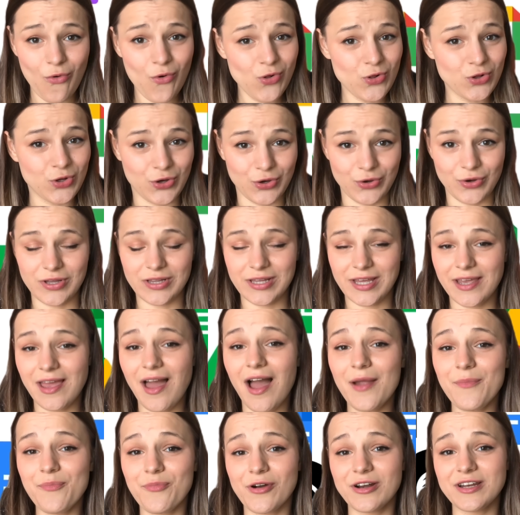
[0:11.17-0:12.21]
all Google
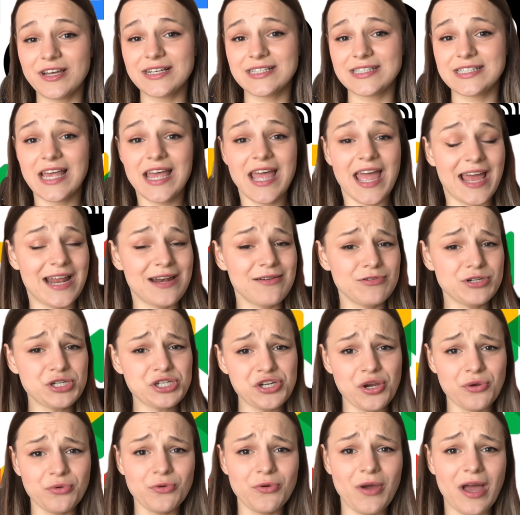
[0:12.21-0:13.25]
AI products and
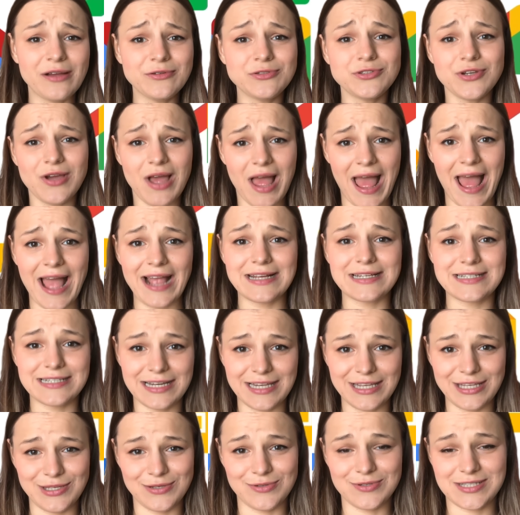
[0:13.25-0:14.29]
show you how to
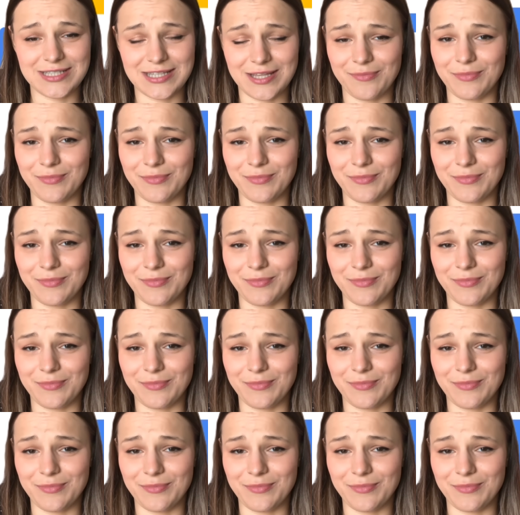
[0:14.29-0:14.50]
actually use